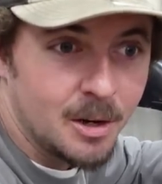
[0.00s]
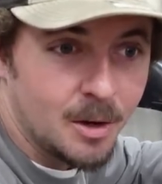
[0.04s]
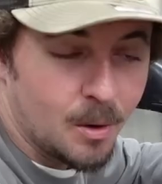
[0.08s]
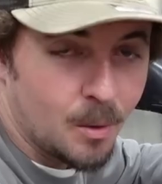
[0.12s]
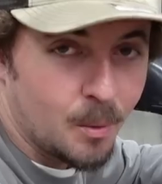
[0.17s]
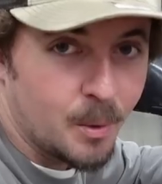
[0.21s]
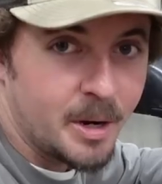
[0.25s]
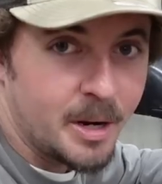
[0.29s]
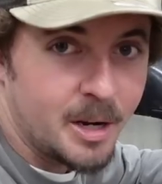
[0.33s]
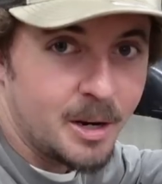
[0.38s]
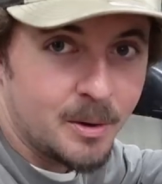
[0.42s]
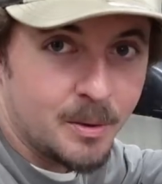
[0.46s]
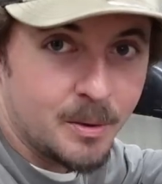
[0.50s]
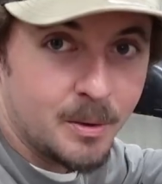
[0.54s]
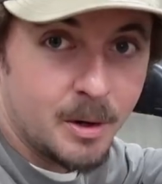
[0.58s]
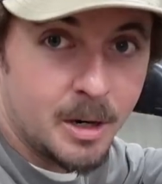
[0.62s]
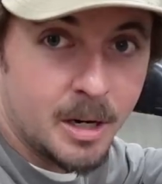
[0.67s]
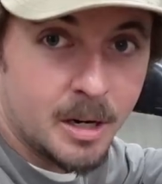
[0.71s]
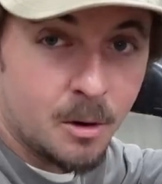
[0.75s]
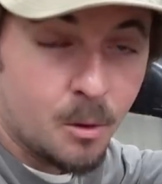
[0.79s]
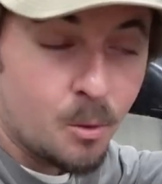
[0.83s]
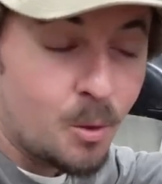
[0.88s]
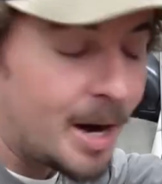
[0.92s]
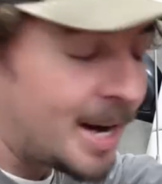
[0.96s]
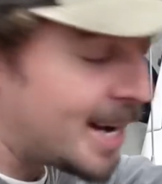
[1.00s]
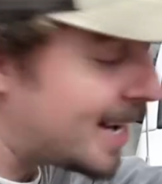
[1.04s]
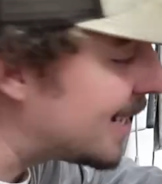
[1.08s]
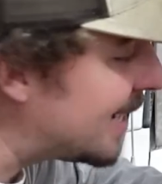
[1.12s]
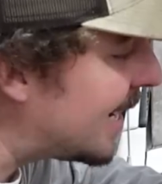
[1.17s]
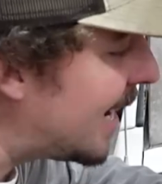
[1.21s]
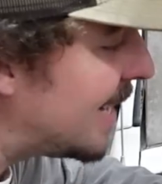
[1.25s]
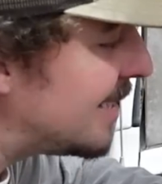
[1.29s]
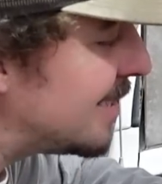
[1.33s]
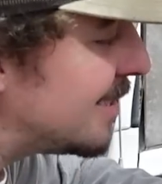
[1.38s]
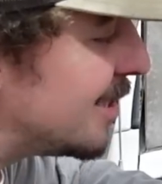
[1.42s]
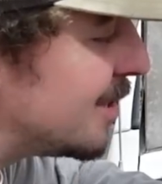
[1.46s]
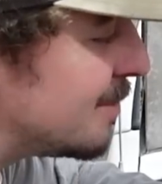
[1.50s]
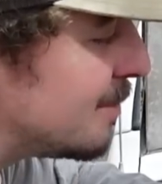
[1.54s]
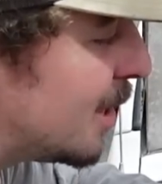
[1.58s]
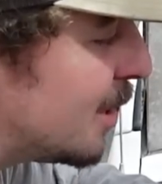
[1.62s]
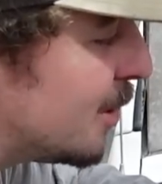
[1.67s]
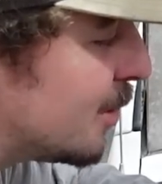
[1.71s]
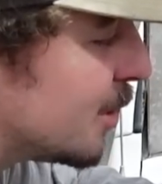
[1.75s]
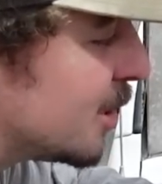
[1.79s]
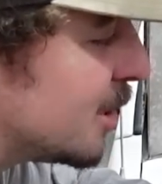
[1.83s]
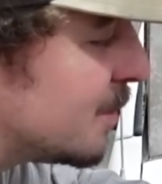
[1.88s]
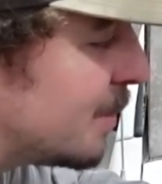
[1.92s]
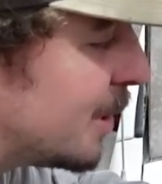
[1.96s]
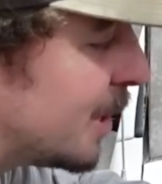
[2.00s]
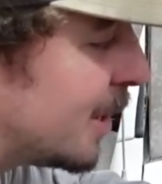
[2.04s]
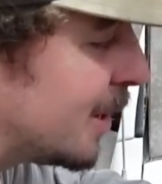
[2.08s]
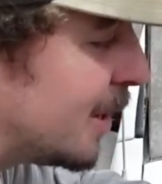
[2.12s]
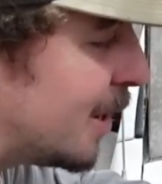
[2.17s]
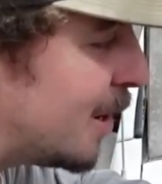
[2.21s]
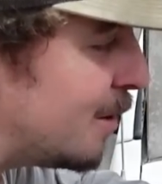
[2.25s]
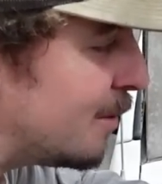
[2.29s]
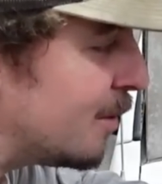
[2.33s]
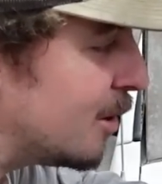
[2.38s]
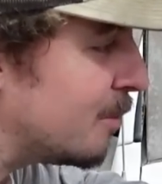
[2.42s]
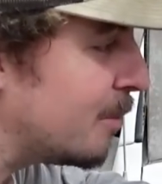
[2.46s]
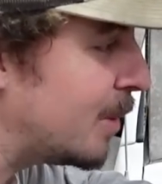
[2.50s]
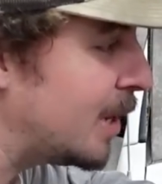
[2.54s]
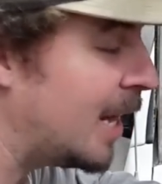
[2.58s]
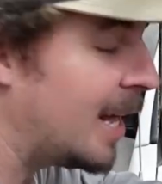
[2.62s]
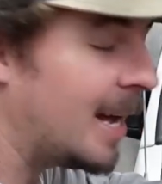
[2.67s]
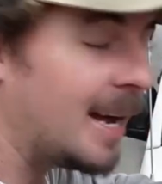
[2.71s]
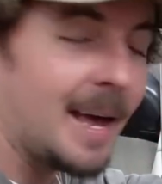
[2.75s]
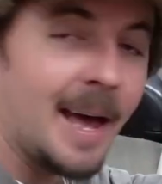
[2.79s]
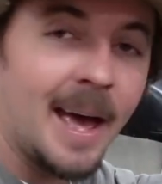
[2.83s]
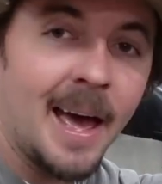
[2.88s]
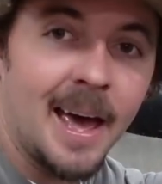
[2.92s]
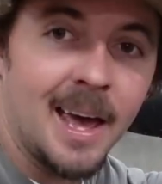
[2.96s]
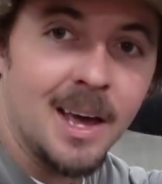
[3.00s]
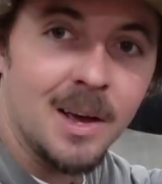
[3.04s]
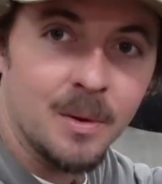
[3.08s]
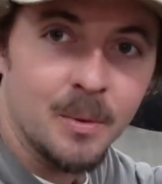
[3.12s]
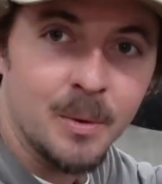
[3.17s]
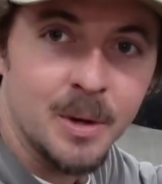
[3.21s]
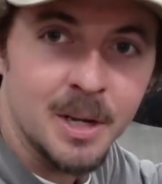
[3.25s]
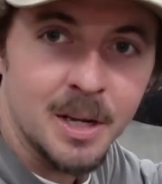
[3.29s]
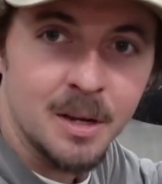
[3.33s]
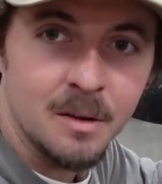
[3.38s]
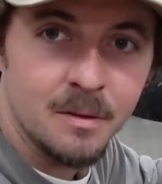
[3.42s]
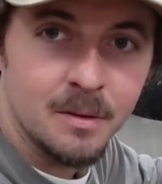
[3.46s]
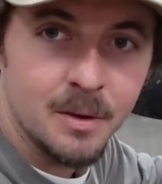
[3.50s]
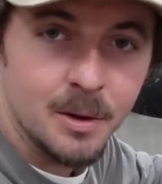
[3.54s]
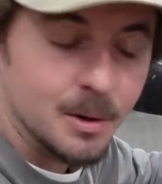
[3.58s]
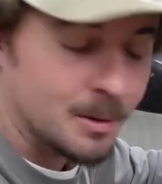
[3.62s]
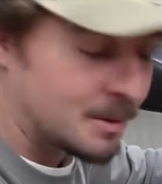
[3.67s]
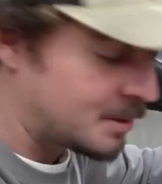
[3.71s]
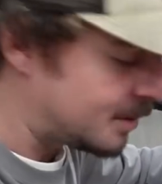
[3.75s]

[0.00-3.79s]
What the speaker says: When it recognizes the motor spinning over, it'll be like, hey, we need fuel.